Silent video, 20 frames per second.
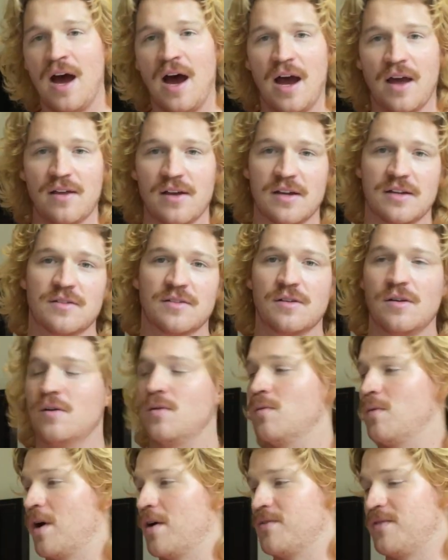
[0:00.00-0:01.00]
I like to
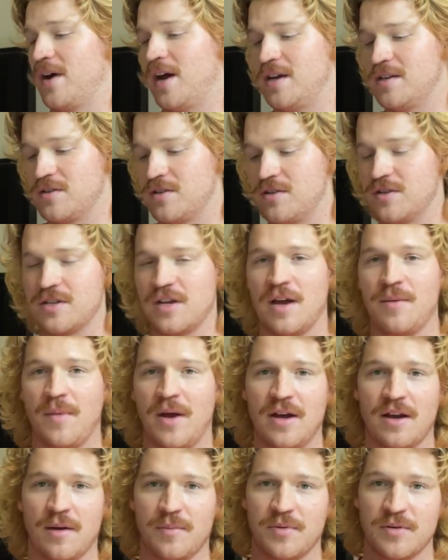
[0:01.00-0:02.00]
wear visors. I
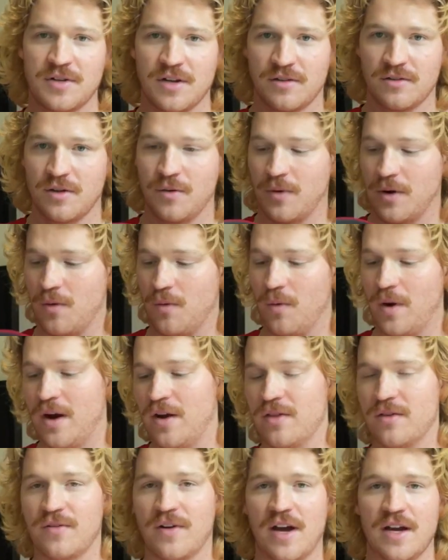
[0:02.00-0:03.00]
might not particularly want to
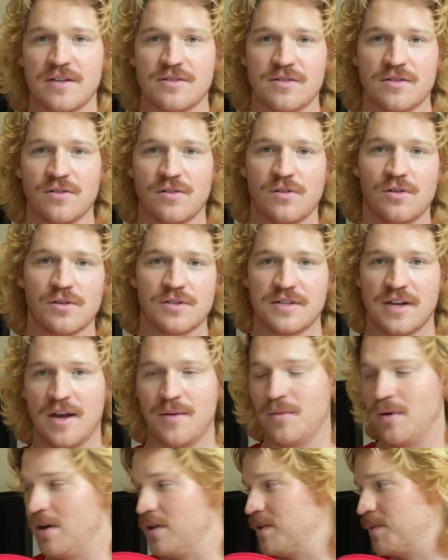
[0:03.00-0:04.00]
wear the visor the whole
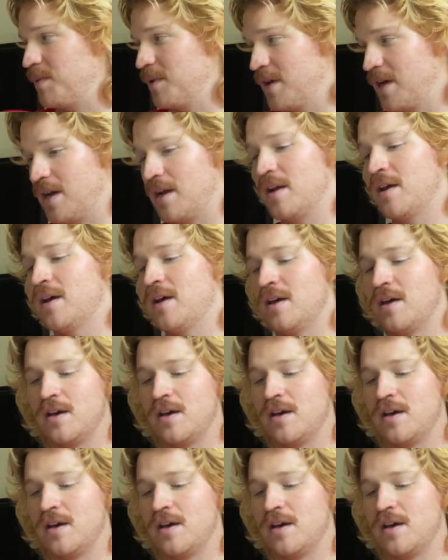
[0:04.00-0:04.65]
time while on the plane,